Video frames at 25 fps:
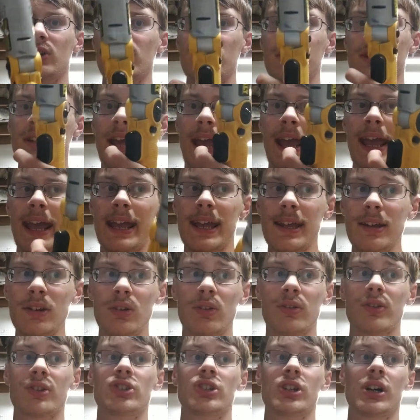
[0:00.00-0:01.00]
handle
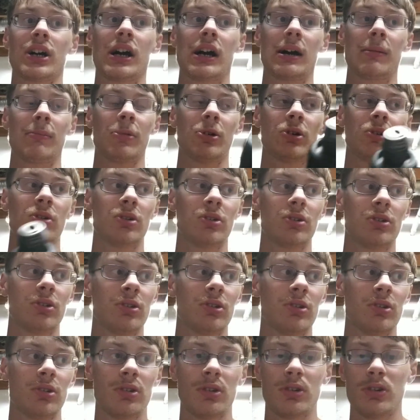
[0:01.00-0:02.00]
the job.
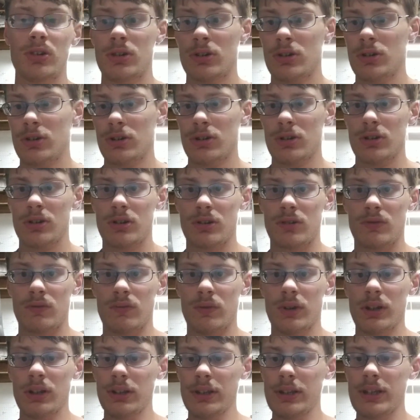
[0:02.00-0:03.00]

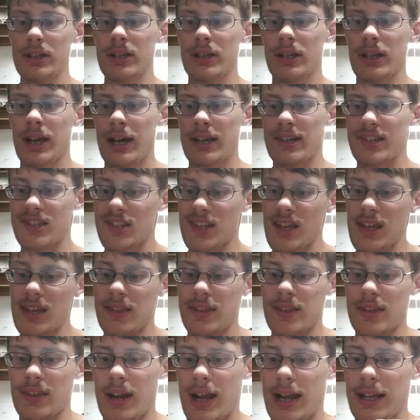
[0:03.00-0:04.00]
Really gotta say
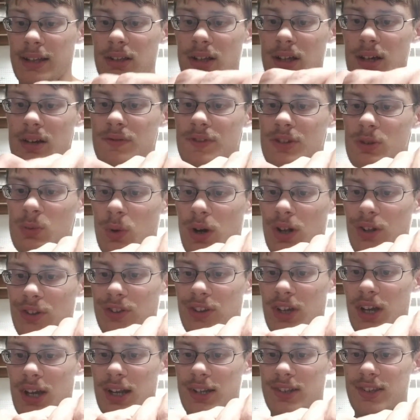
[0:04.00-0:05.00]
that I love Dewalt's
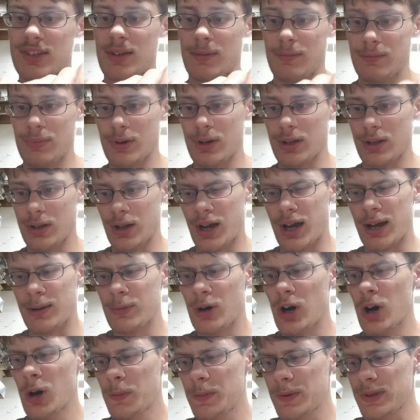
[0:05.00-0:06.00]
concept, but I'm
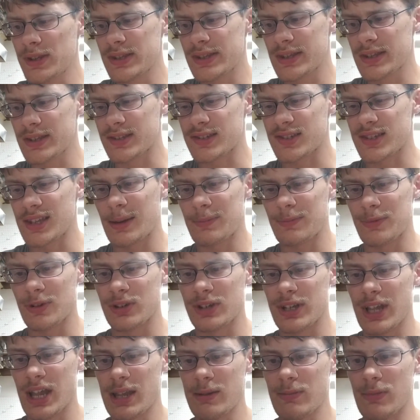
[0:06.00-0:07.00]
hoping that they step their
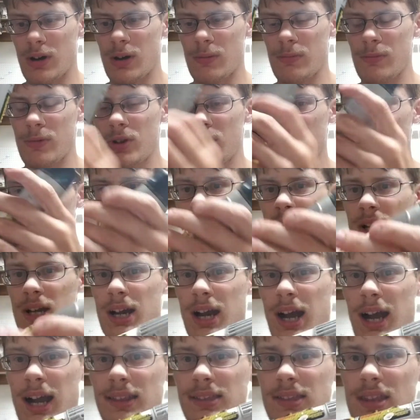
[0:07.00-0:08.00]
game up.
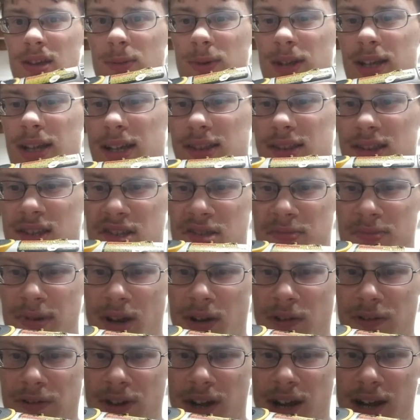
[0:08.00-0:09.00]
I think we got this
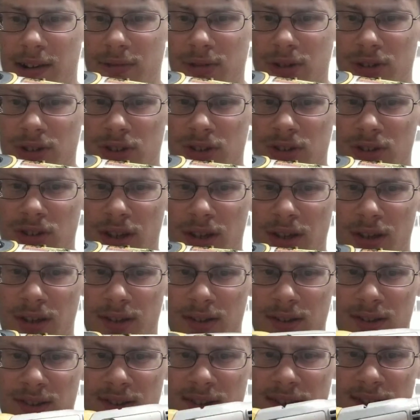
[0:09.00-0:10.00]
about 5 or
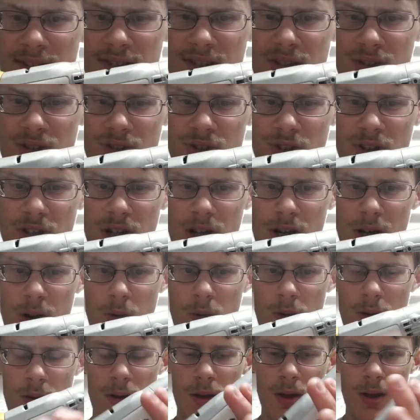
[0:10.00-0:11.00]
6 years
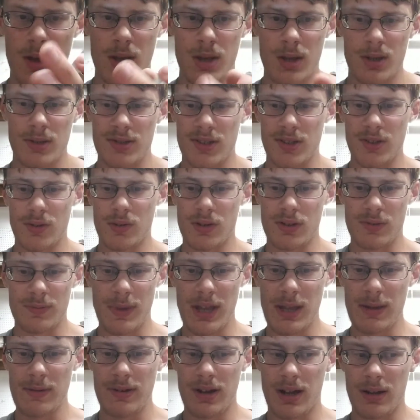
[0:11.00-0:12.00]
ago, so it's
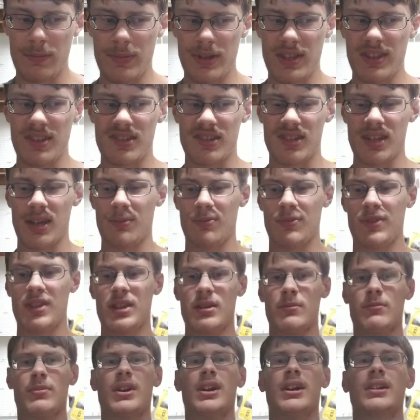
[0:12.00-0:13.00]
maybe not be the same
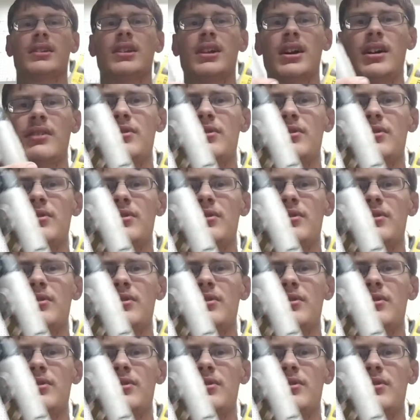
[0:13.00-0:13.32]
thing, but I love